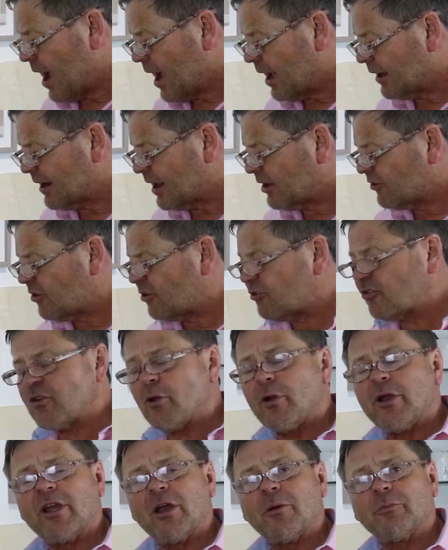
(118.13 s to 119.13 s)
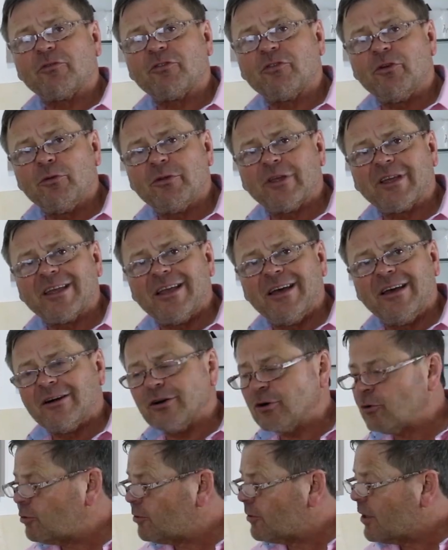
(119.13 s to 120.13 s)
and as it's going up through the
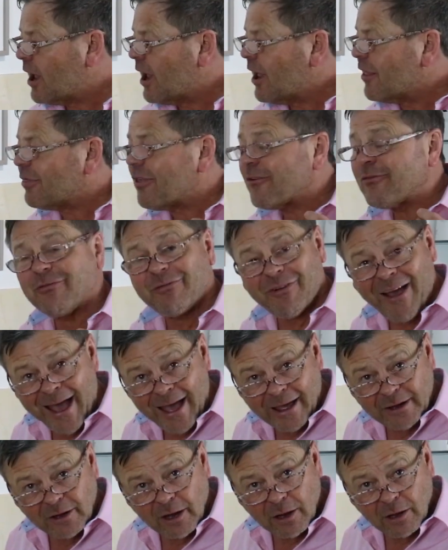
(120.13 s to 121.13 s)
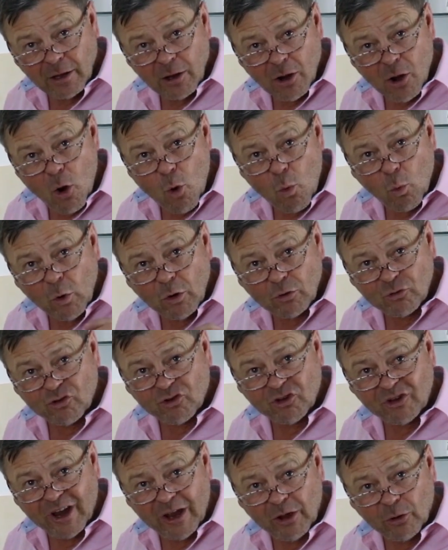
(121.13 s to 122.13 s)
curl, the fan will
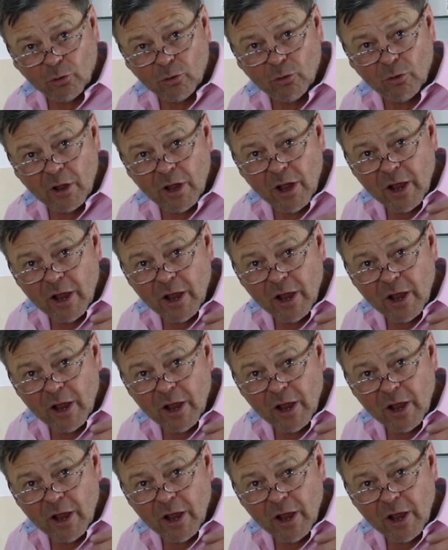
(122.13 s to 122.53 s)
chill